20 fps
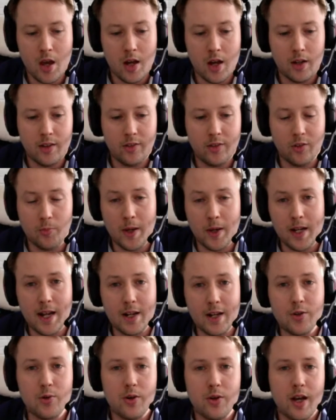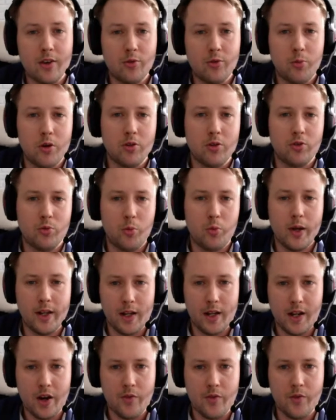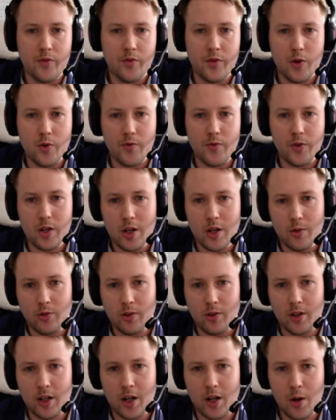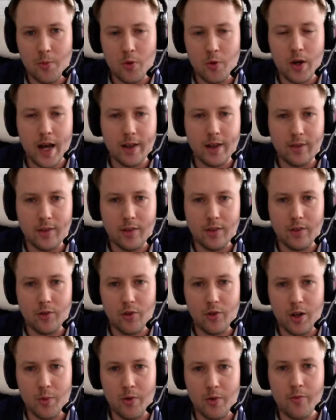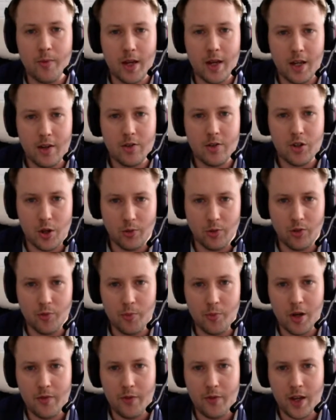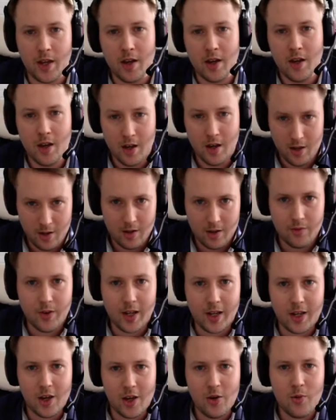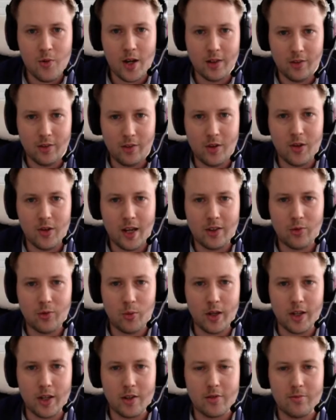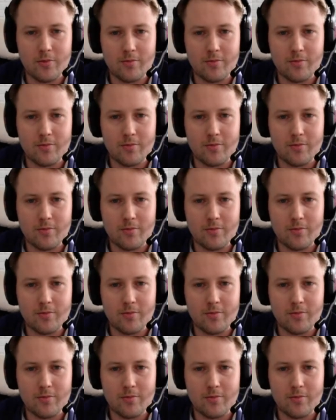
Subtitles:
This has been Natural Gas World's weekly overview of the news in the global gas industry with me, Joseph Murphy. Thank you and see you next week.